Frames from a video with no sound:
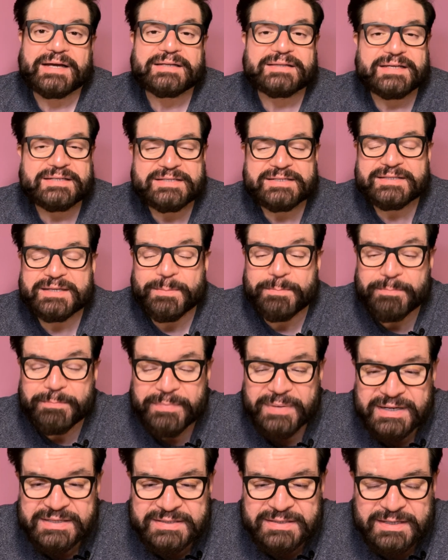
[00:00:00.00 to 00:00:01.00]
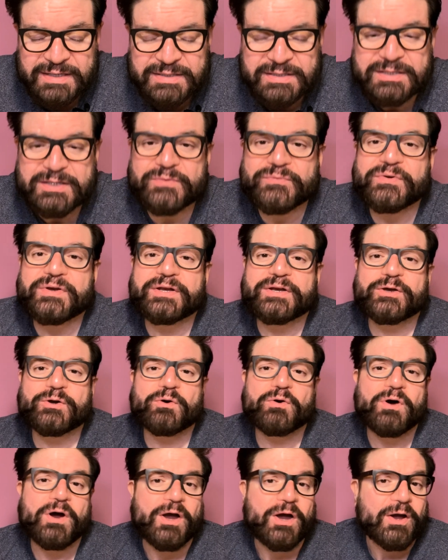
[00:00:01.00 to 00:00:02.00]
This is a must-see
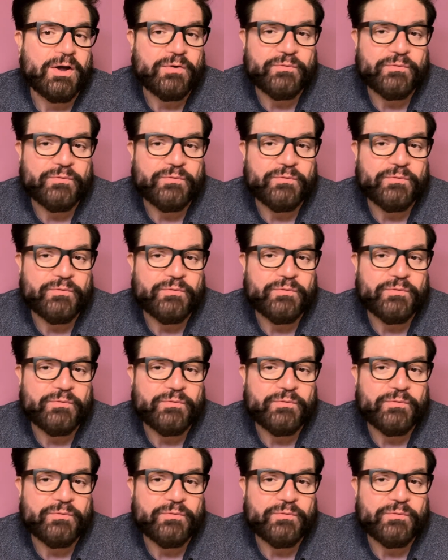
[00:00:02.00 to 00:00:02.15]
video